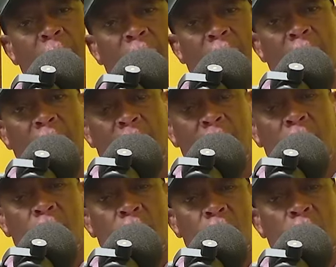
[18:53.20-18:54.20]
uh,
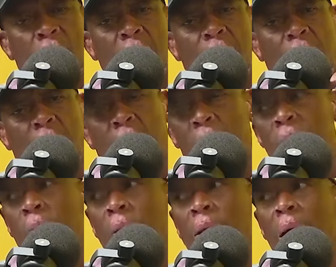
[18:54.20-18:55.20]
24 rounds
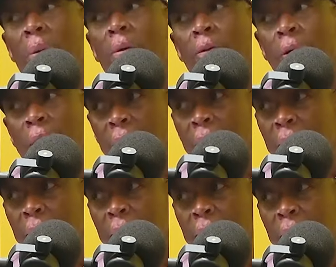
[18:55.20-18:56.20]
with double field. Eh?
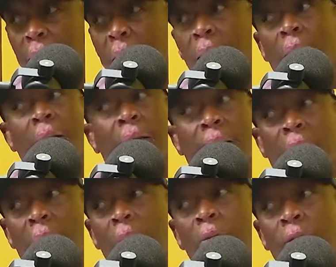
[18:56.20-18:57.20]

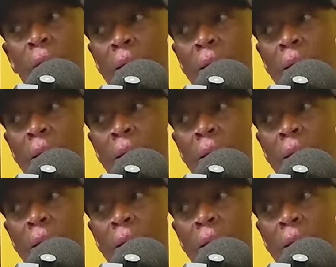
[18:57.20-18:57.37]
double field